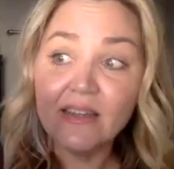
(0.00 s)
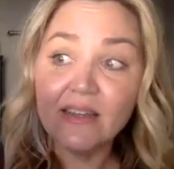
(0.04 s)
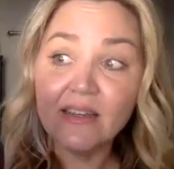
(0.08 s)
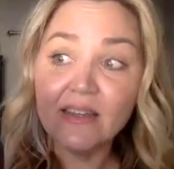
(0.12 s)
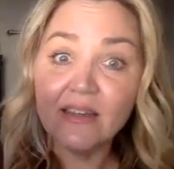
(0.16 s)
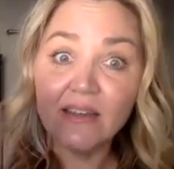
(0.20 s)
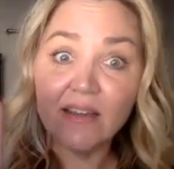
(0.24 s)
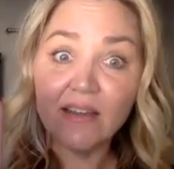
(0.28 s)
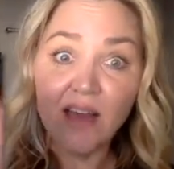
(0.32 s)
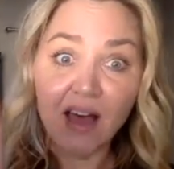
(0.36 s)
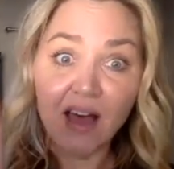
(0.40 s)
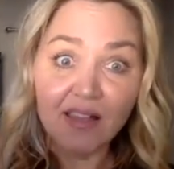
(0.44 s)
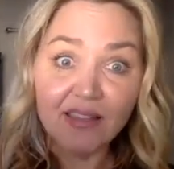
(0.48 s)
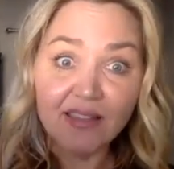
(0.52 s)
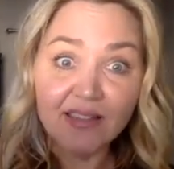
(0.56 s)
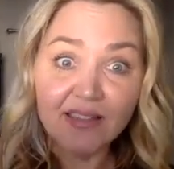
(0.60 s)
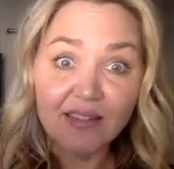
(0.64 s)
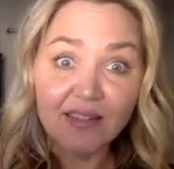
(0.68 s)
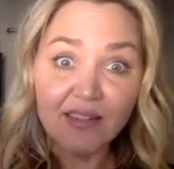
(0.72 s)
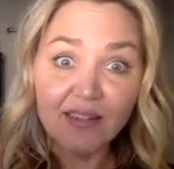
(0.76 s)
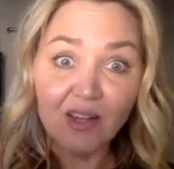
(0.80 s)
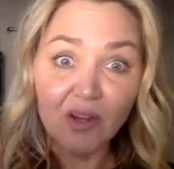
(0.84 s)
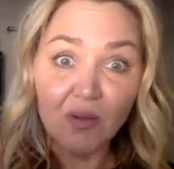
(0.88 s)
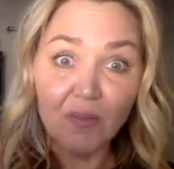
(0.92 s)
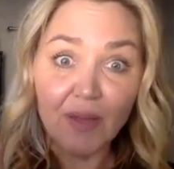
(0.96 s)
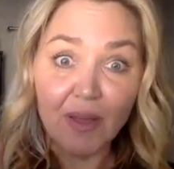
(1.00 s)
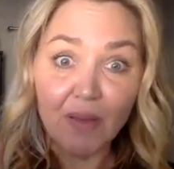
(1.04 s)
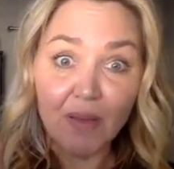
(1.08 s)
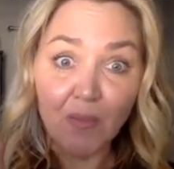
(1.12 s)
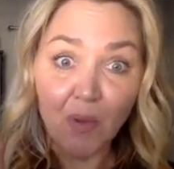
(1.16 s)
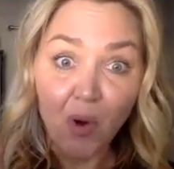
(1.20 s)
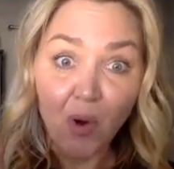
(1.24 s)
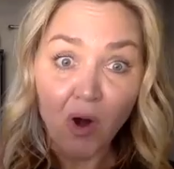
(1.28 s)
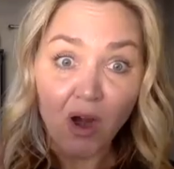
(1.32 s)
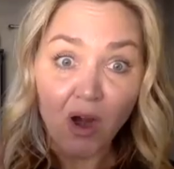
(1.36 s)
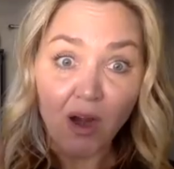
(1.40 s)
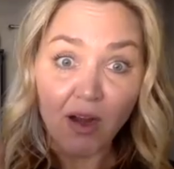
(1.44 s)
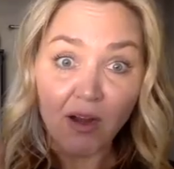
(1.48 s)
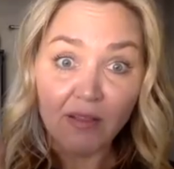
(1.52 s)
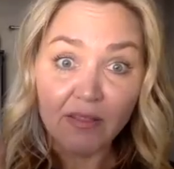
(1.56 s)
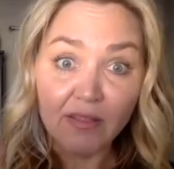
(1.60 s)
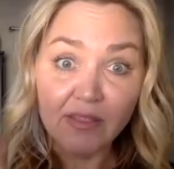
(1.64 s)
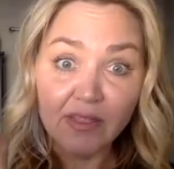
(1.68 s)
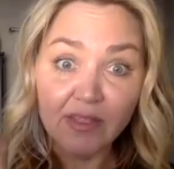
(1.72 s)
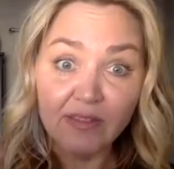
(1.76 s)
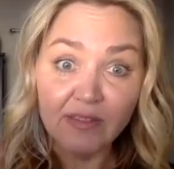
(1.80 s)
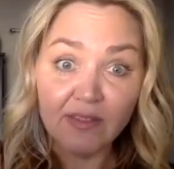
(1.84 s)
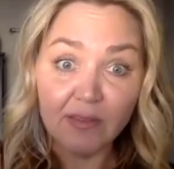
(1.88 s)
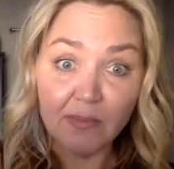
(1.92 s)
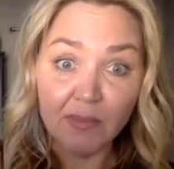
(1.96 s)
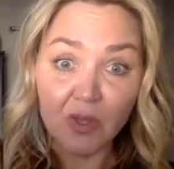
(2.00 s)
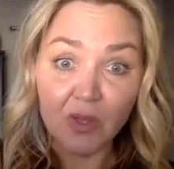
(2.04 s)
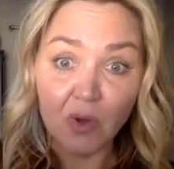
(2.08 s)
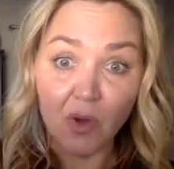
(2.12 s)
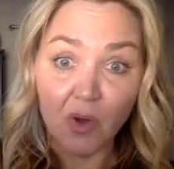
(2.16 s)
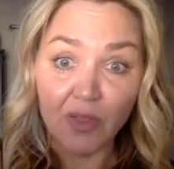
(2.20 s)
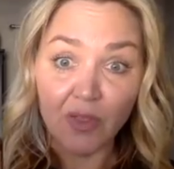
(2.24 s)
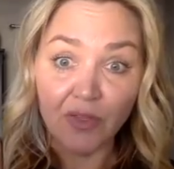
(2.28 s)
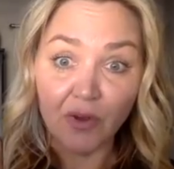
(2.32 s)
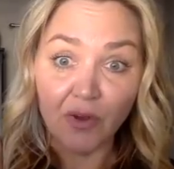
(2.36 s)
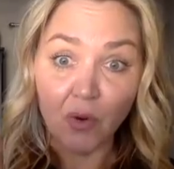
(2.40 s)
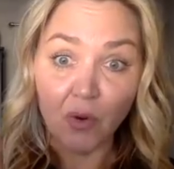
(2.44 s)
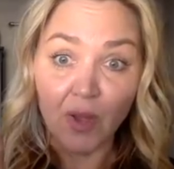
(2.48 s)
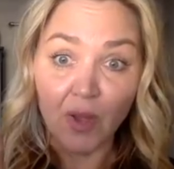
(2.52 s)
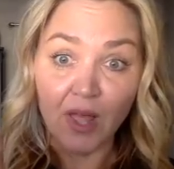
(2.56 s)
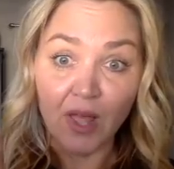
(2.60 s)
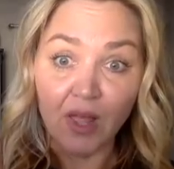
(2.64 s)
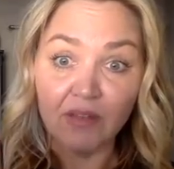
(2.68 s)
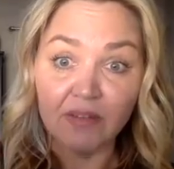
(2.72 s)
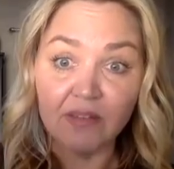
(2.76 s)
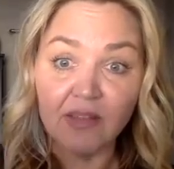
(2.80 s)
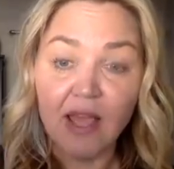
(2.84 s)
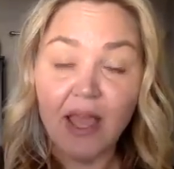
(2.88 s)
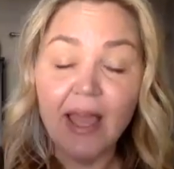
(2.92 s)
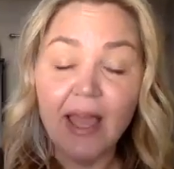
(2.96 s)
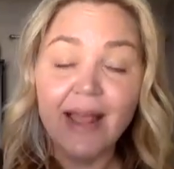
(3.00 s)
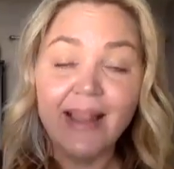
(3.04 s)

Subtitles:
costs a little bit more than some of the other oils?